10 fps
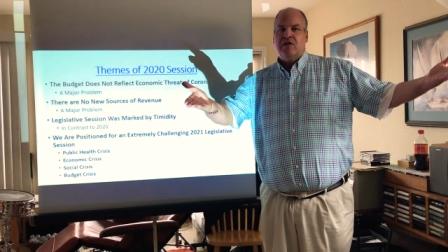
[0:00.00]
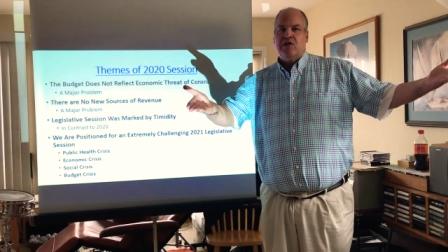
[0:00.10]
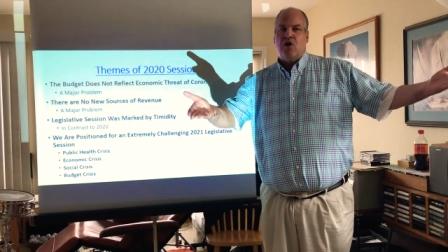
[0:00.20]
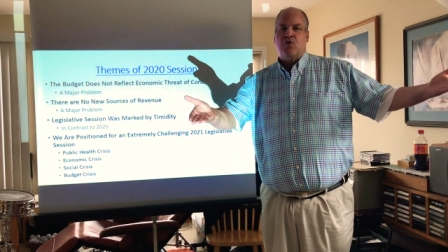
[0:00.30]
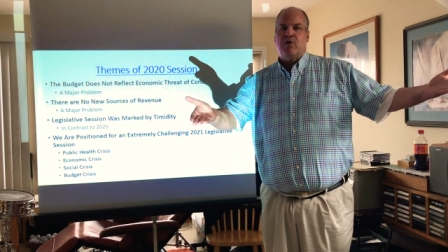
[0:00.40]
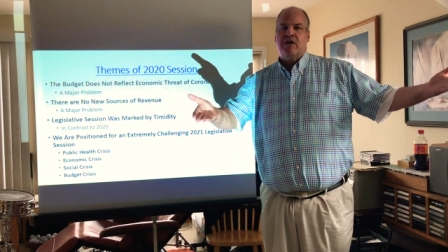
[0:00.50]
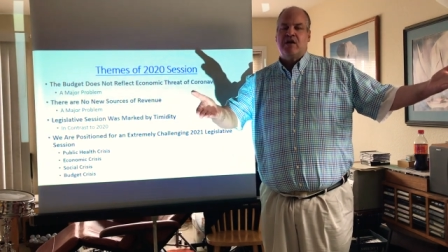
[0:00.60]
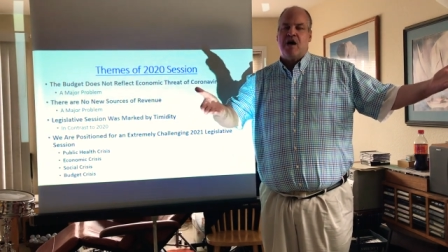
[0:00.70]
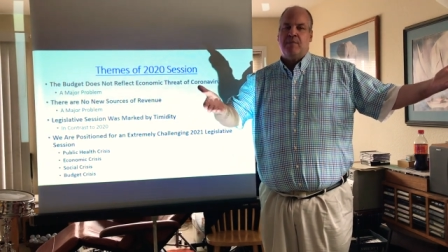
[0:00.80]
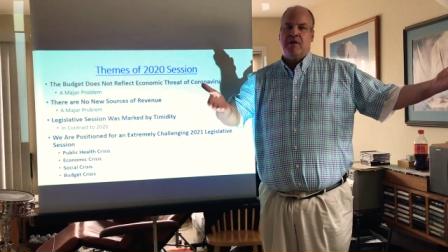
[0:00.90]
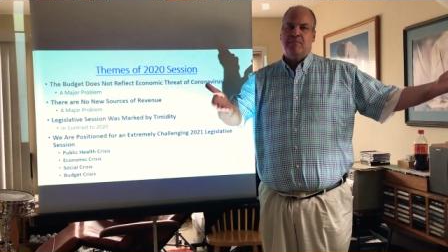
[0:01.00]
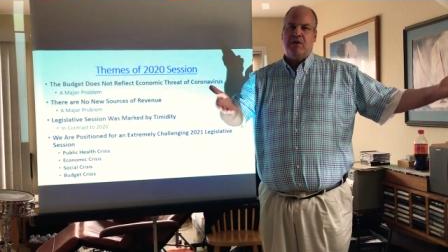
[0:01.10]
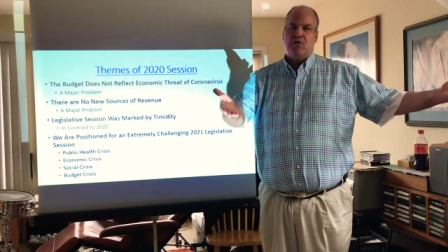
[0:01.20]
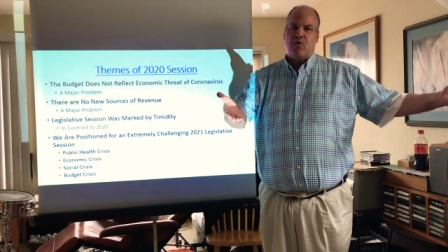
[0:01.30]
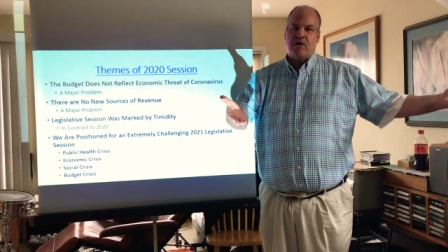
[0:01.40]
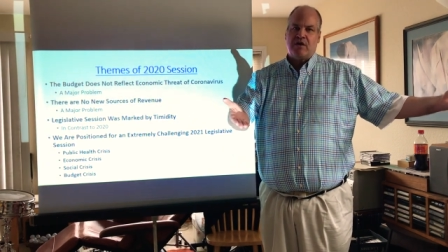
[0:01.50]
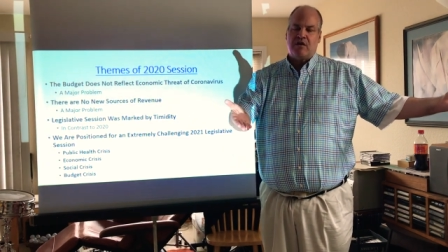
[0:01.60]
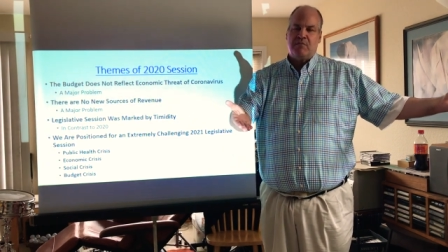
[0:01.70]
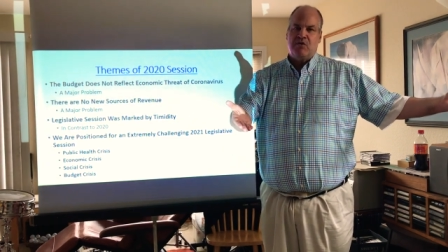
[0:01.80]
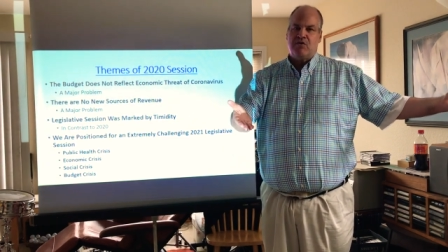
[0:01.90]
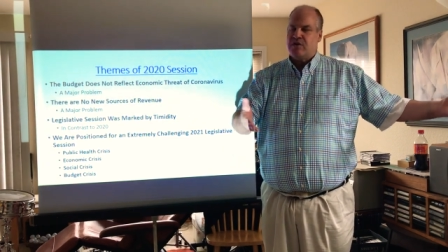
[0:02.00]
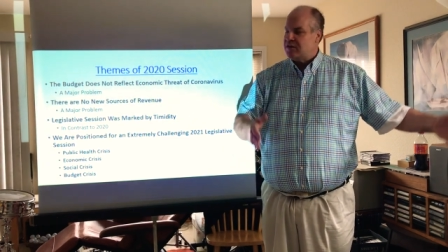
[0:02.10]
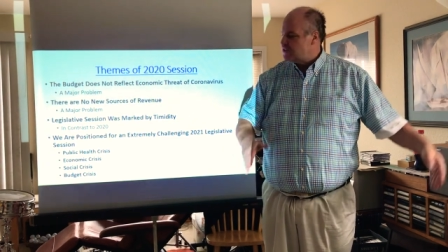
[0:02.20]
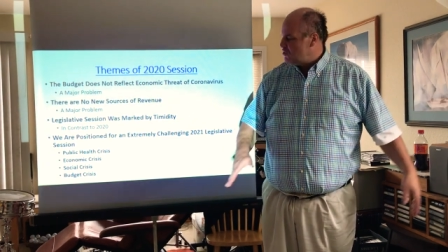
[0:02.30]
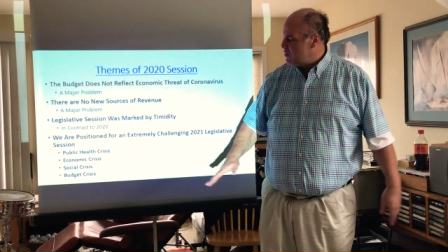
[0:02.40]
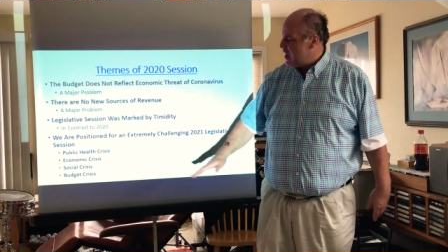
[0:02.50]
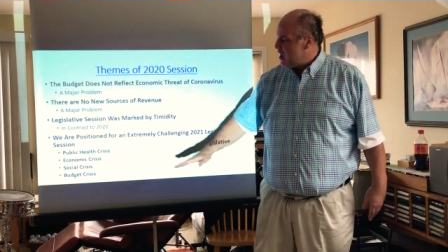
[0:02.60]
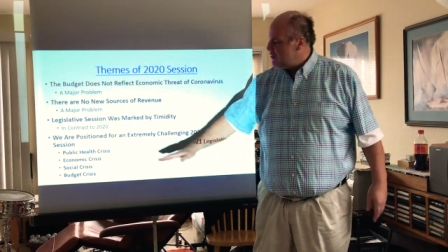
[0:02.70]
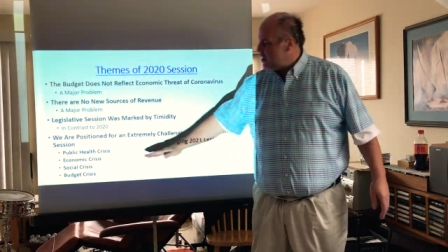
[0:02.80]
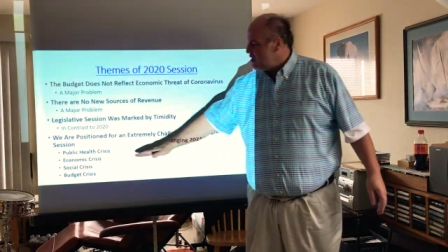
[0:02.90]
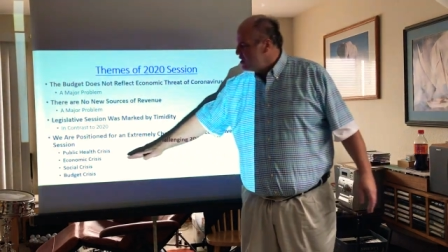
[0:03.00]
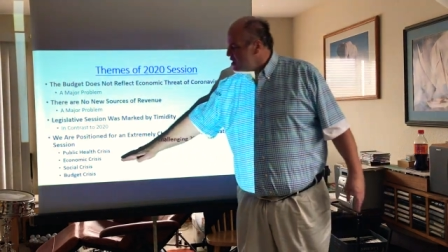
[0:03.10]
lower income and minority communities. So we have a